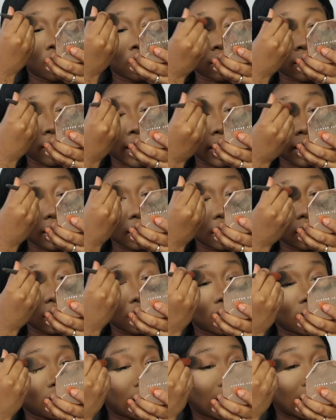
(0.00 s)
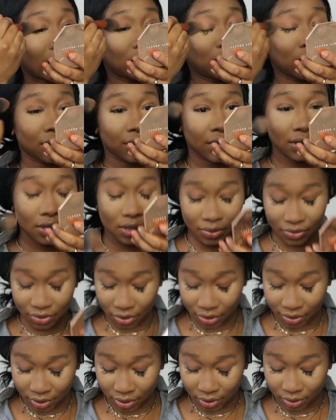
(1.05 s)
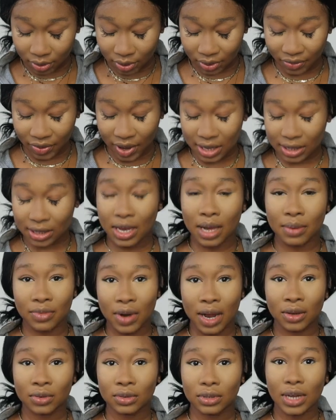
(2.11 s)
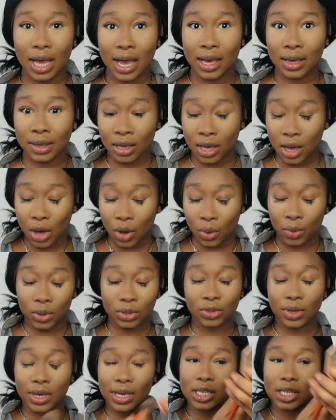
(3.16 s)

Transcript: great experience for the first time round. I was not